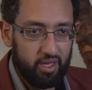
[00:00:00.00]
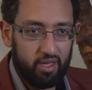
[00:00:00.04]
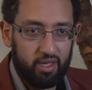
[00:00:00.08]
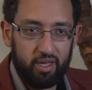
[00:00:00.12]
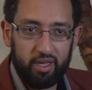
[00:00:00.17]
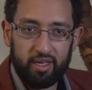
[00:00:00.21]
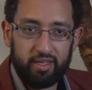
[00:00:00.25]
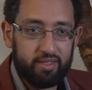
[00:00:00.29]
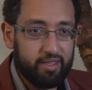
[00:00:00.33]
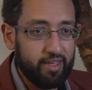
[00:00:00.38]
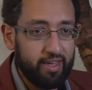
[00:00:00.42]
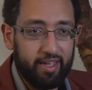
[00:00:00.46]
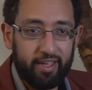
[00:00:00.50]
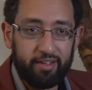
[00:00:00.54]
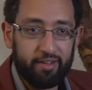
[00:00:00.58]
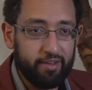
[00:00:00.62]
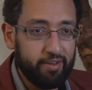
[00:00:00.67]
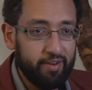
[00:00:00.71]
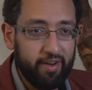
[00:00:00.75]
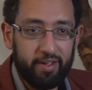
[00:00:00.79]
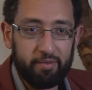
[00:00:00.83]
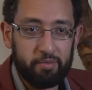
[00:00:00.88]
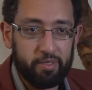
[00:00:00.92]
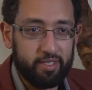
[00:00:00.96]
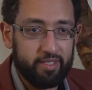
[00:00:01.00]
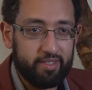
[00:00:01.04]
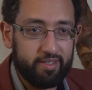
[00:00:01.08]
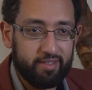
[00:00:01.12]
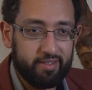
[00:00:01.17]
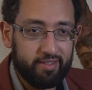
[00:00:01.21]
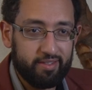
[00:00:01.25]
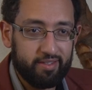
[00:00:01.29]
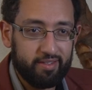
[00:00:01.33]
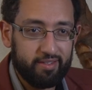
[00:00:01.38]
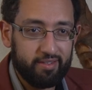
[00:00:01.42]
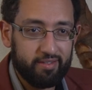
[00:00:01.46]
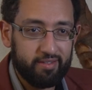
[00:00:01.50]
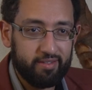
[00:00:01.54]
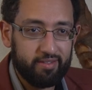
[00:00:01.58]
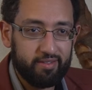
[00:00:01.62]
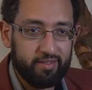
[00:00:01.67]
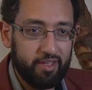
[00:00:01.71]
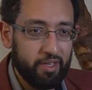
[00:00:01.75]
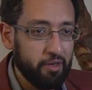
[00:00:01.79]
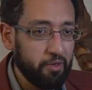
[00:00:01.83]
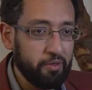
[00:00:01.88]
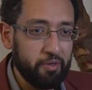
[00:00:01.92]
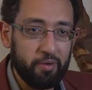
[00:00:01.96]
is an ignoramus.
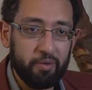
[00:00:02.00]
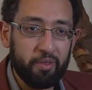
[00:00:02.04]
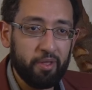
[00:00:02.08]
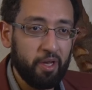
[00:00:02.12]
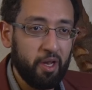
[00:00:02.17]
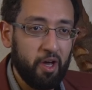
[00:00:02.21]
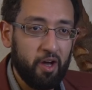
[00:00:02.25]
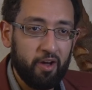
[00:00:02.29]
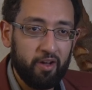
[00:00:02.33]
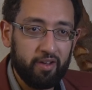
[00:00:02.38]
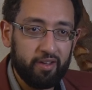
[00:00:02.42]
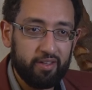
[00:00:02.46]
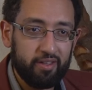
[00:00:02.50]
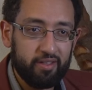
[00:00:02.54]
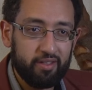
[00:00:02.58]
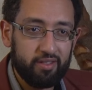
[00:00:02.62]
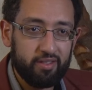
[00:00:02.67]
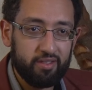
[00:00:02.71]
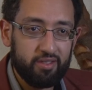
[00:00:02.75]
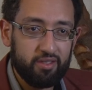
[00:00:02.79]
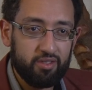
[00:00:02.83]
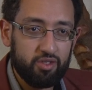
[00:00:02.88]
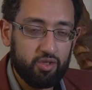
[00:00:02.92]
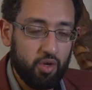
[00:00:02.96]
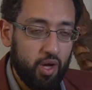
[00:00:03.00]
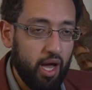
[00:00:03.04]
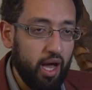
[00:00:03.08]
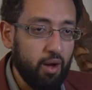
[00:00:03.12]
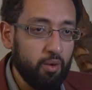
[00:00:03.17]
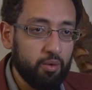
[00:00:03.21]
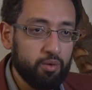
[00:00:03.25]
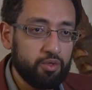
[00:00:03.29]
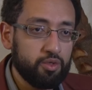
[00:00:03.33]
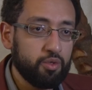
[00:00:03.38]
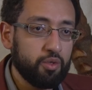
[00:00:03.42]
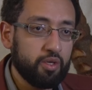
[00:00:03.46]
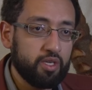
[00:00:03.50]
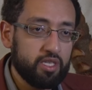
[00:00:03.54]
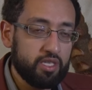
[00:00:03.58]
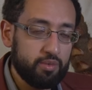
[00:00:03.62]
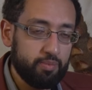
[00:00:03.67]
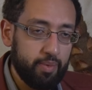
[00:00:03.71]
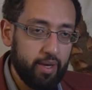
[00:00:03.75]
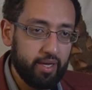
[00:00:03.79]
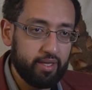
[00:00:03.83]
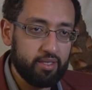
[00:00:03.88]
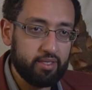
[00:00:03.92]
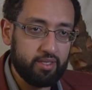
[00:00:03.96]
They don't know the law. So how would you
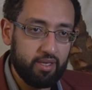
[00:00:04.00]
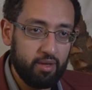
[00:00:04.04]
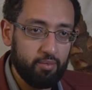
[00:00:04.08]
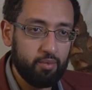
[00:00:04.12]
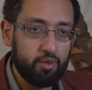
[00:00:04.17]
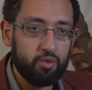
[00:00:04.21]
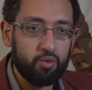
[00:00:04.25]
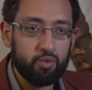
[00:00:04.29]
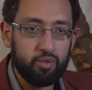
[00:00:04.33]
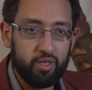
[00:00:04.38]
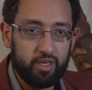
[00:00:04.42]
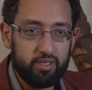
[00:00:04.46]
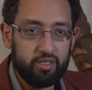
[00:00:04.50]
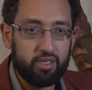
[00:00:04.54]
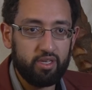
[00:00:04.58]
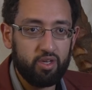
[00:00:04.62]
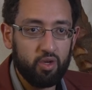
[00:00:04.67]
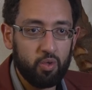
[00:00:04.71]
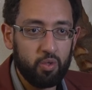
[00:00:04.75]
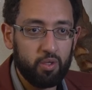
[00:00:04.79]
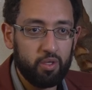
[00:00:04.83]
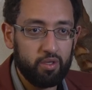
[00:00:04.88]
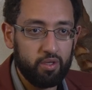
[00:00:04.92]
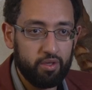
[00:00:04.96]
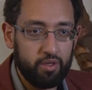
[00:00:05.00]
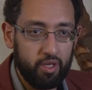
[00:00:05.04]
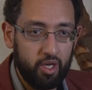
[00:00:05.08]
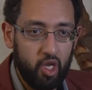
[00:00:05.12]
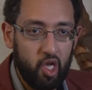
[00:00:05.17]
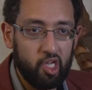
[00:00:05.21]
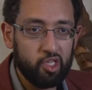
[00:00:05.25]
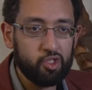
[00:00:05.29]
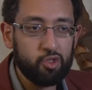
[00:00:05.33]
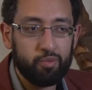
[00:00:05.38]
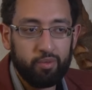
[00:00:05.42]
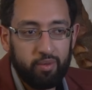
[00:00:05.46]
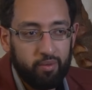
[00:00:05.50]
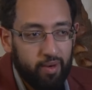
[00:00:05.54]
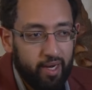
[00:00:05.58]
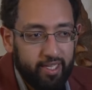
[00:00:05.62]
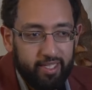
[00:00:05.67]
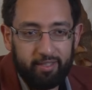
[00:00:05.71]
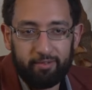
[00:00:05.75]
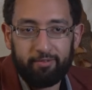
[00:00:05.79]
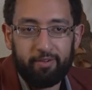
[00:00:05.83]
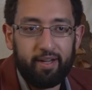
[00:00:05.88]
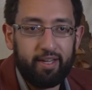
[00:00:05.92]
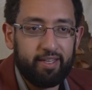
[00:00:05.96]
expect someone who doesn't know the law to be
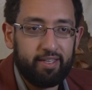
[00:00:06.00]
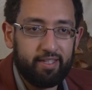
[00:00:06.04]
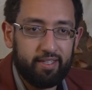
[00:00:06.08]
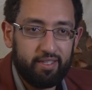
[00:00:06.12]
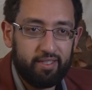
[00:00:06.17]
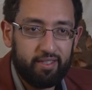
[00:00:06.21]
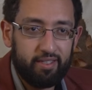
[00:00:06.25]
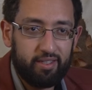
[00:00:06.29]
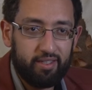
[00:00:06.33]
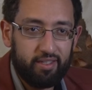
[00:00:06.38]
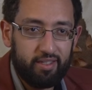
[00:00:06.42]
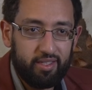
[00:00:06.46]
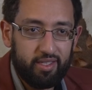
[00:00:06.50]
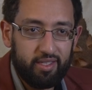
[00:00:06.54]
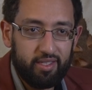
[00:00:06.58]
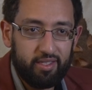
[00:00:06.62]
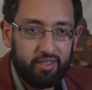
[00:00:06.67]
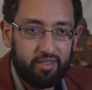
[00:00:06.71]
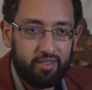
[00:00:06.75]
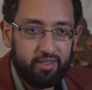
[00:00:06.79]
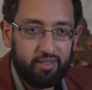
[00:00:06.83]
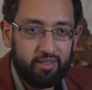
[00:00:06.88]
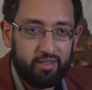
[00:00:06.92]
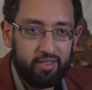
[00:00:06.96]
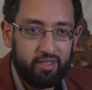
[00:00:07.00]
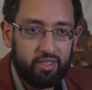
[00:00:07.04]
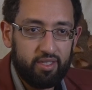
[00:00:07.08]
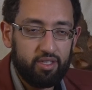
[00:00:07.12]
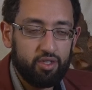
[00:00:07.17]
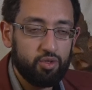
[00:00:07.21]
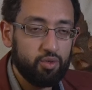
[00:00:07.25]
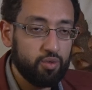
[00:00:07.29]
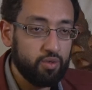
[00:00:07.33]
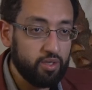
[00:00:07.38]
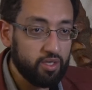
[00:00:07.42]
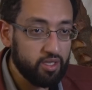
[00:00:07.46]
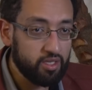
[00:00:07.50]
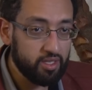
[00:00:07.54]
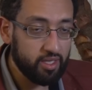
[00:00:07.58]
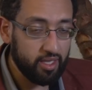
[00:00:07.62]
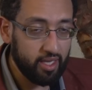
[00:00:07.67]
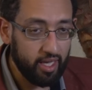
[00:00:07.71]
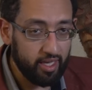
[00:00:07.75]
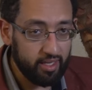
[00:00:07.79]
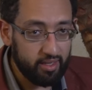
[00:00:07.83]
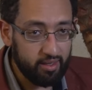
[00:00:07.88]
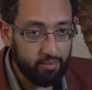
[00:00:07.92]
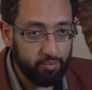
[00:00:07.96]
rectified? You need to
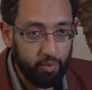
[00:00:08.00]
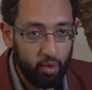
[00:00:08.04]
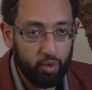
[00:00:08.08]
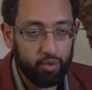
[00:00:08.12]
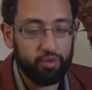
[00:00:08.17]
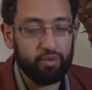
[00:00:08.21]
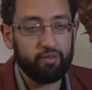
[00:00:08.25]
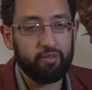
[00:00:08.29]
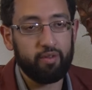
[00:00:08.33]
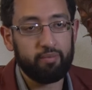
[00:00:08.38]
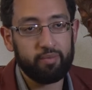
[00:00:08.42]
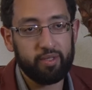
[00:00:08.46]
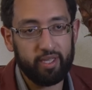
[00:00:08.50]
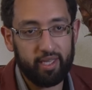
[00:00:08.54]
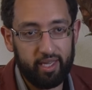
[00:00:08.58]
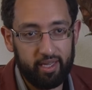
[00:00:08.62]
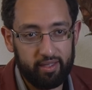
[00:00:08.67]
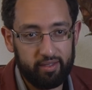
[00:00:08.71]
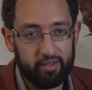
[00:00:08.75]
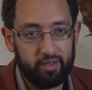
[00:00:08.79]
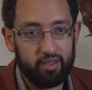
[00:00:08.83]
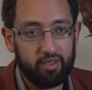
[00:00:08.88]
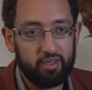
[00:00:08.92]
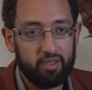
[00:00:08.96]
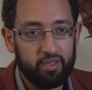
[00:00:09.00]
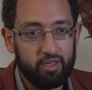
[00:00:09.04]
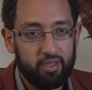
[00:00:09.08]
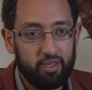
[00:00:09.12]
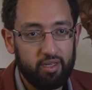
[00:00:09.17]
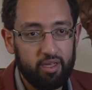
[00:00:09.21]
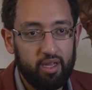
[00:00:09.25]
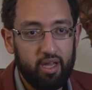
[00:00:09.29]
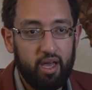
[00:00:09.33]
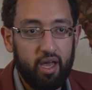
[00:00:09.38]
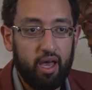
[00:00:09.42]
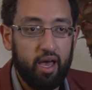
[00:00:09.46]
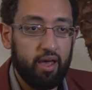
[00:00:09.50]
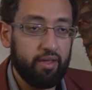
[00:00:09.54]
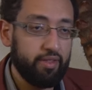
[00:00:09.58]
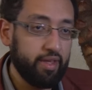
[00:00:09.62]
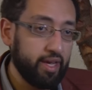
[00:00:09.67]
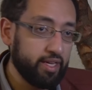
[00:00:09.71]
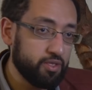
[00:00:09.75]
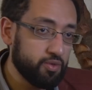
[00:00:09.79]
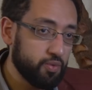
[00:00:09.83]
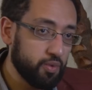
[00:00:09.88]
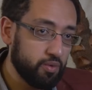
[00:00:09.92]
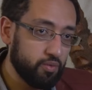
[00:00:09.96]
get both of them together. And
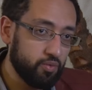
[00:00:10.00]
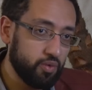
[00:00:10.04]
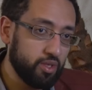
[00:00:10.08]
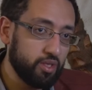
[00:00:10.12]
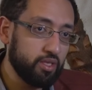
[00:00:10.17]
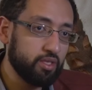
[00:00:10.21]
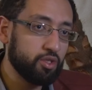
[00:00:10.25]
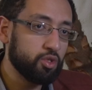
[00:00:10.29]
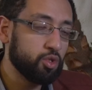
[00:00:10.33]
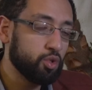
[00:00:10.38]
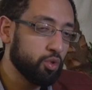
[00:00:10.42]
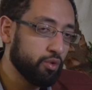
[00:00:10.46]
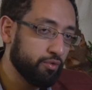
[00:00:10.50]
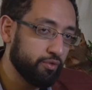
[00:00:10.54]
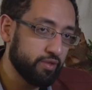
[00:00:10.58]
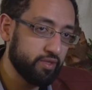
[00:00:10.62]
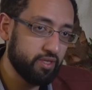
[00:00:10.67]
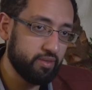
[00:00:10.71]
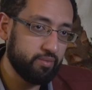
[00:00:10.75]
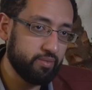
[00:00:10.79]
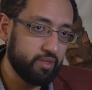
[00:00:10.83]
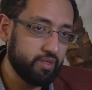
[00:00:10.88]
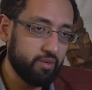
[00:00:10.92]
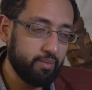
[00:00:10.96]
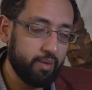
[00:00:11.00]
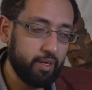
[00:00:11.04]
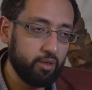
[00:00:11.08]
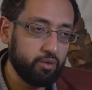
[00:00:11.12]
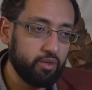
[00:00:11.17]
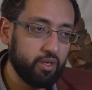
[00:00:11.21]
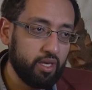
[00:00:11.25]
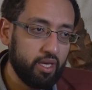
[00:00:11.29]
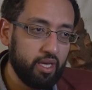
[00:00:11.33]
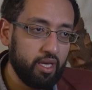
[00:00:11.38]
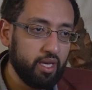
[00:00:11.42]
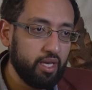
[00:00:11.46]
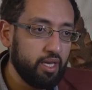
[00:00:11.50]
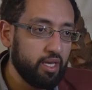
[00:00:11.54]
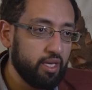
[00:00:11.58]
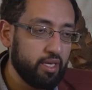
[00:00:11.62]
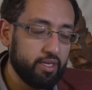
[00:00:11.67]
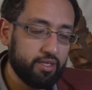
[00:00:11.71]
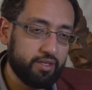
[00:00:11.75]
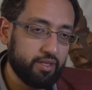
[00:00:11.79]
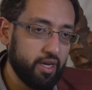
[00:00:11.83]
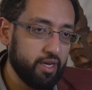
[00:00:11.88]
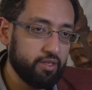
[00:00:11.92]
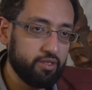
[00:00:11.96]
that's what really Sufism is about.
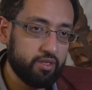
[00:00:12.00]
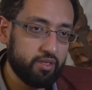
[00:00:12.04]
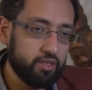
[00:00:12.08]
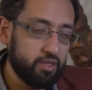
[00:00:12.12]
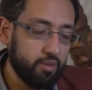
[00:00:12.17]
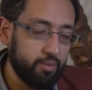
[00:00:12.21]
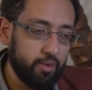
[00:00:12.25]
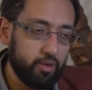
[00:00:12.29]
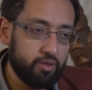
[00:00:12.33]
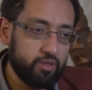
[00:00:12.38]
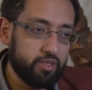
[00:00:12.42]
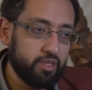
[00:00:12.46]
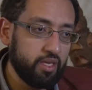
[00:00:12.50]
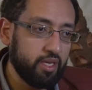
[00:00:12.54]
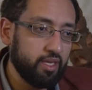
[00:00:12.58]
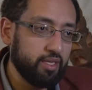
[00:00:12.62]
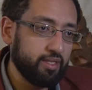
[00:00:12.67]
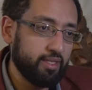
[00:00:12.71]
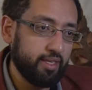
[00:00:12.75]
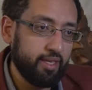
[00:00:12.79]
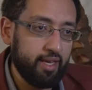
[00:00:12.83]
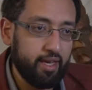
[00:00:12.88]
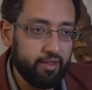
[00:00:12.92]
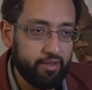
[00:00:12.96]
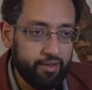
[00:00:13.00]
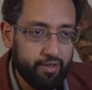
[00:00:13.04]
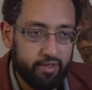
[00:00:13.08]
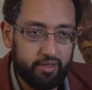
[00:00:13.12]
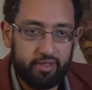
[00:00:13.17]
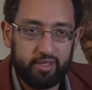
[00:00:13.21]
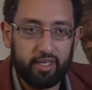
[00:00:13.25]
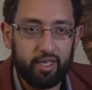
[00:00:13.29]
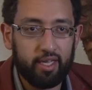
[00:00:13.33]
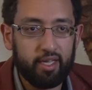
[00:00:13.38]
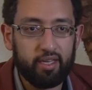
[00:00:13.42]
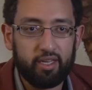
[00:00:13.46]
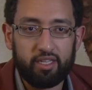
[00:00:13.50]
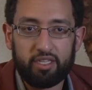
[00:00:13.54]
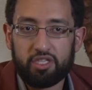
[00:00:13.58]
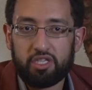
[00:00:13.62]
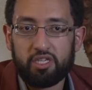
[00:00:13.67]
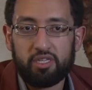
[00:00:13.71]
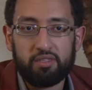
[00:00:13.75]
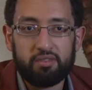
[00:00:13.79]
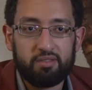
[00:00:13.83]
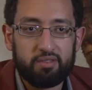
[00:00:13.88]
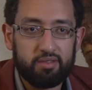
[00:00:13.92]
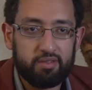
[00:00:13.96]
It's not just about sitting together and singing
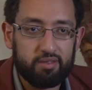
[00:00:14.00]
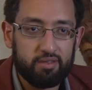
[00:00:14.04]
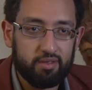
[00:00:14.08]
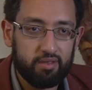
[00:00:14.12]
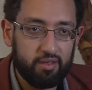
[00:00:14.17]
nasheeds,